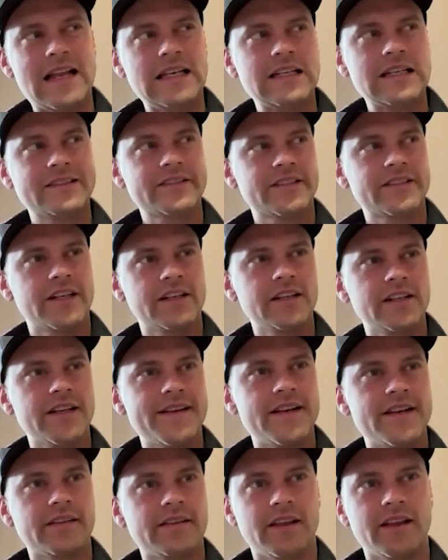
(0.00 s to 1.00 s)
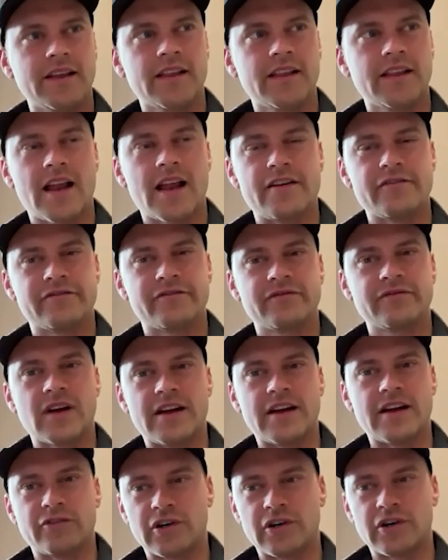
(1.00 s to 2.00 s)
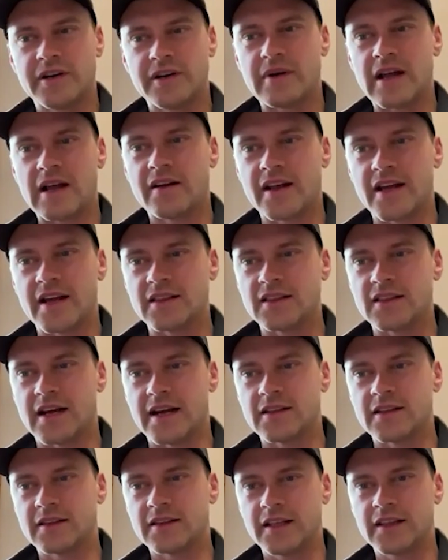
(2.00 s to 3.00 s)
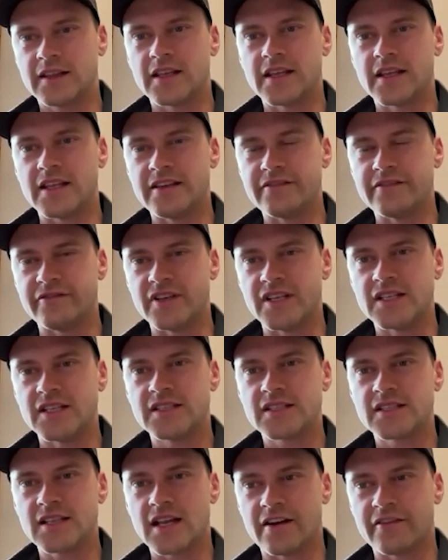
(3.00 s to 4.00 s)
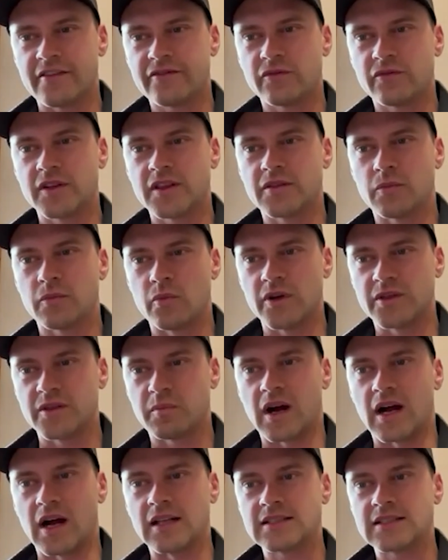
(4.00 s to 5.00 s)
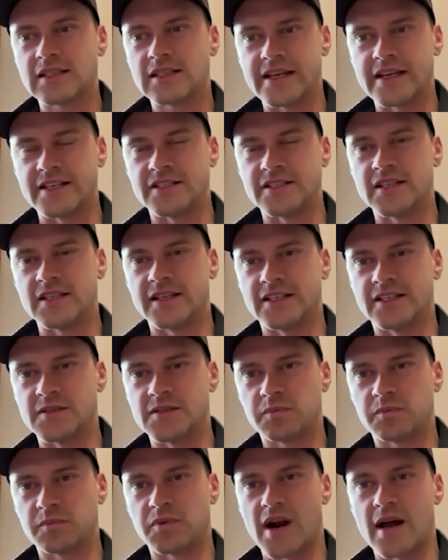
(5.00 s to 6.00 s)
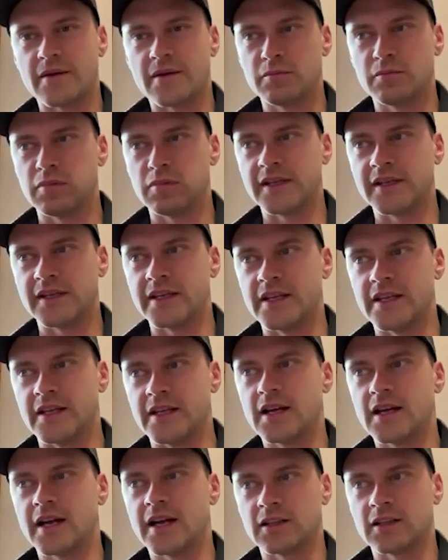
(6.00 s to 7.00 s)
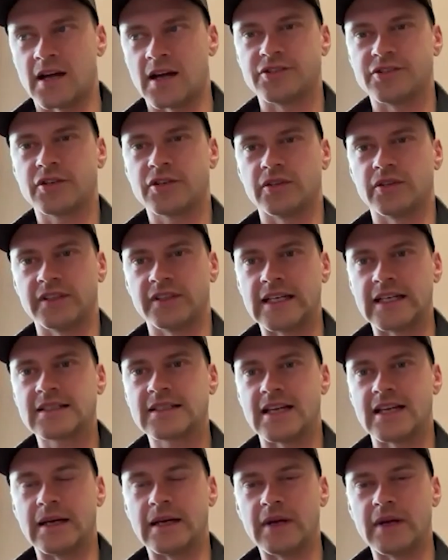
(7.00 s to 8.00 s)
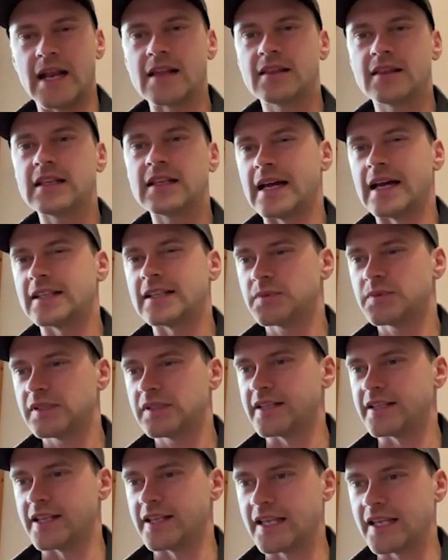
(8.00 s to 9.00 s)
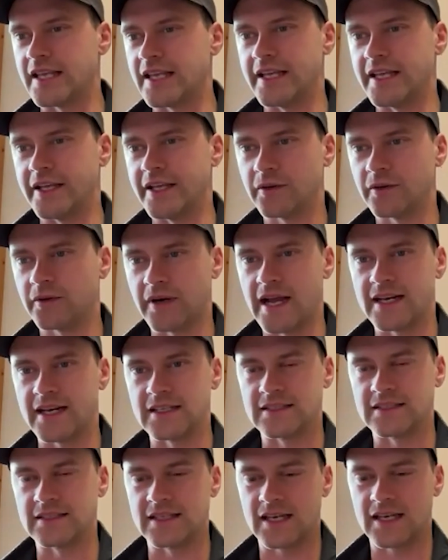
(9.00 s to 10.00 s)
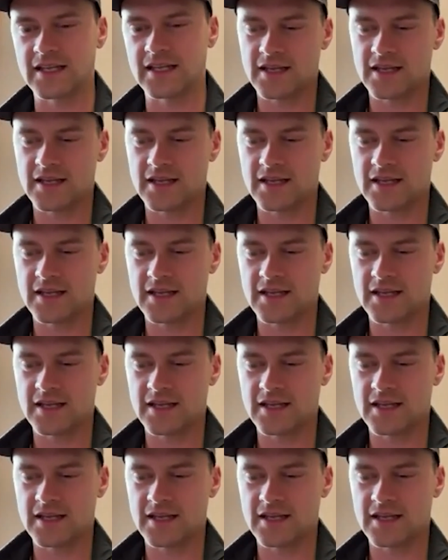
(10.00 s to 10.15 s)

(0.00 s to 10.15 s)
necessarily anything that I've heard about. I think the EV stuff with Ponce is probably a logical next step, and I think that's really the key, right? Is that